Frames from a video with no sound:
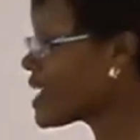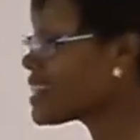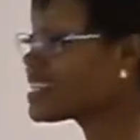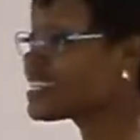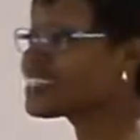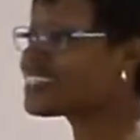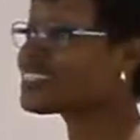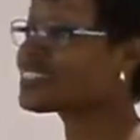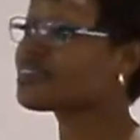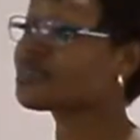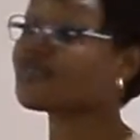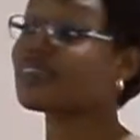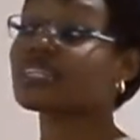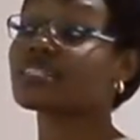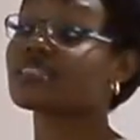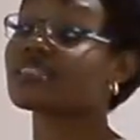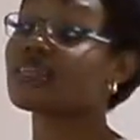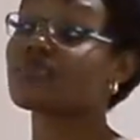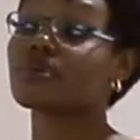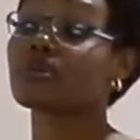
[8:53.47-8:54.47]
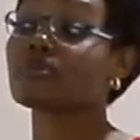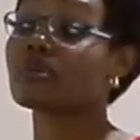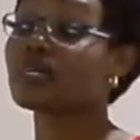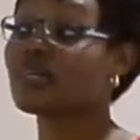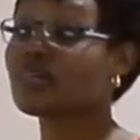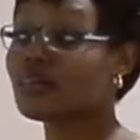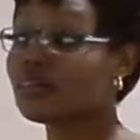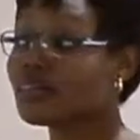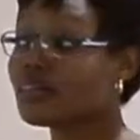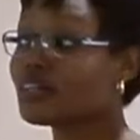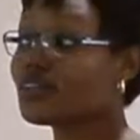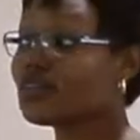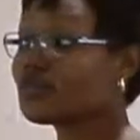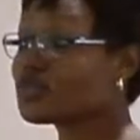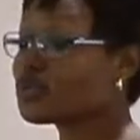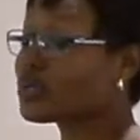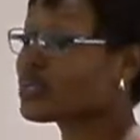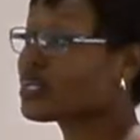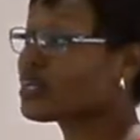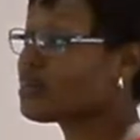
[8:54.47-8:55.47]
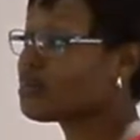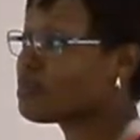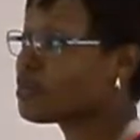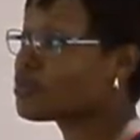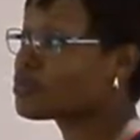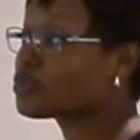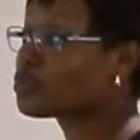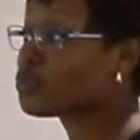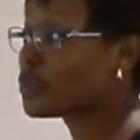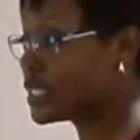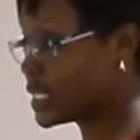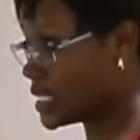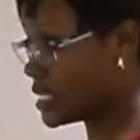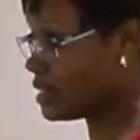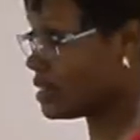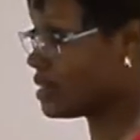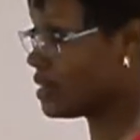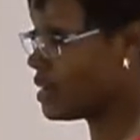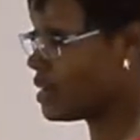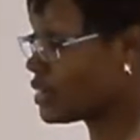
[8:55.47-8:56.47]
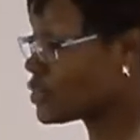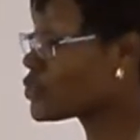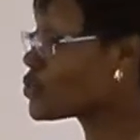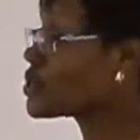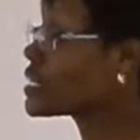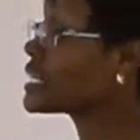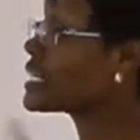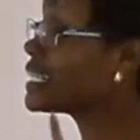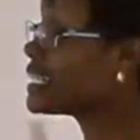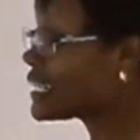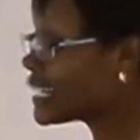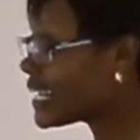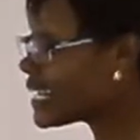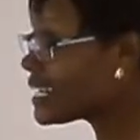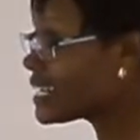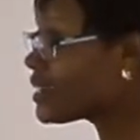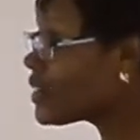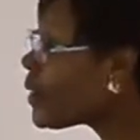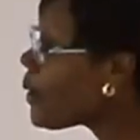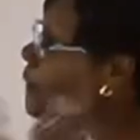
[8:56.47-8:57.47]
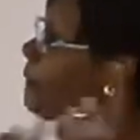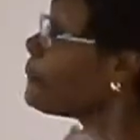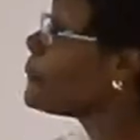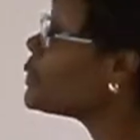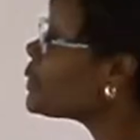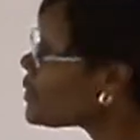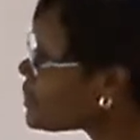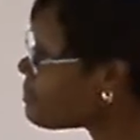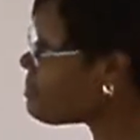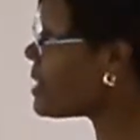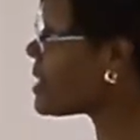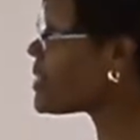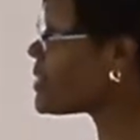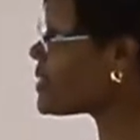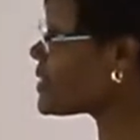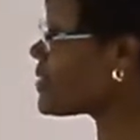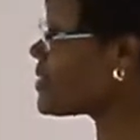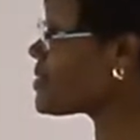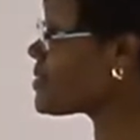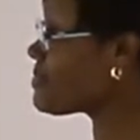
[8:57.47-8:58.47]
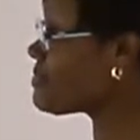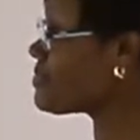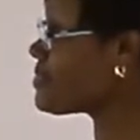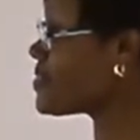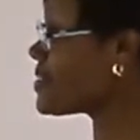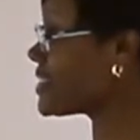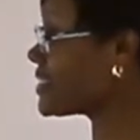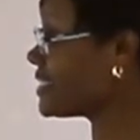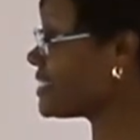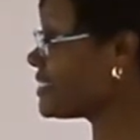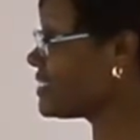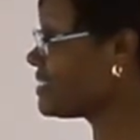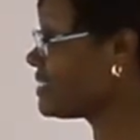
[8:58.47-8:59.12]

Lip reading: And this is the first time I'm hearing you talking about quitting. So clearly, put my daughter on the phone.